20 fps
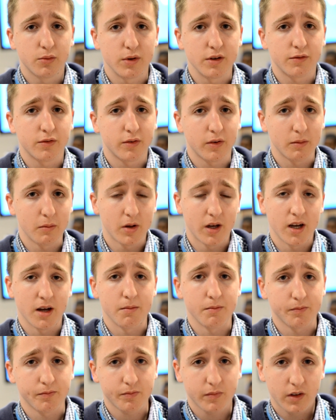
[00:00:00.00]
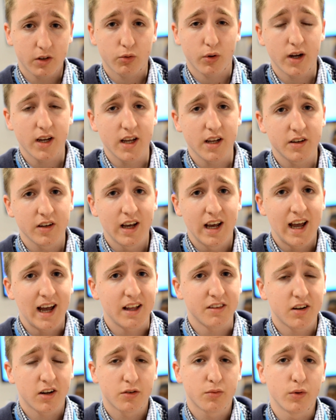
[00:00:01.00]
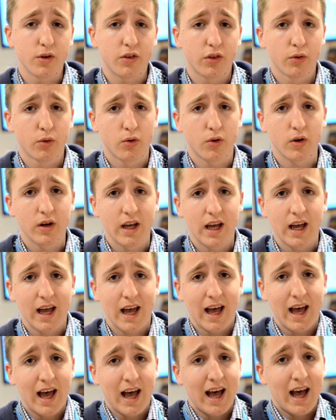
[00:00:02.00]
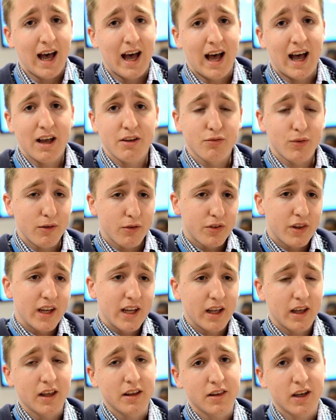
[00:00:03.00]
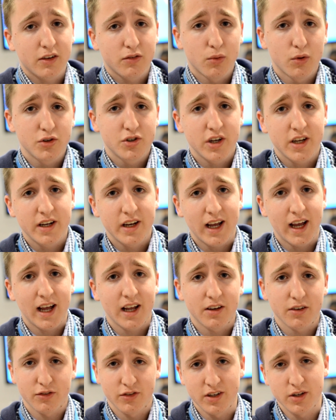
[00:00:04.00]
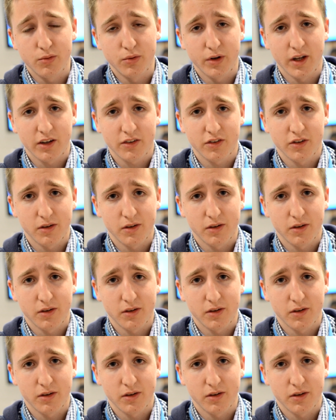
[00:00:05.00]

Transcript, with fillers: that we've um, created and tell us what you thought. As for everything, thanks for watching and see you all next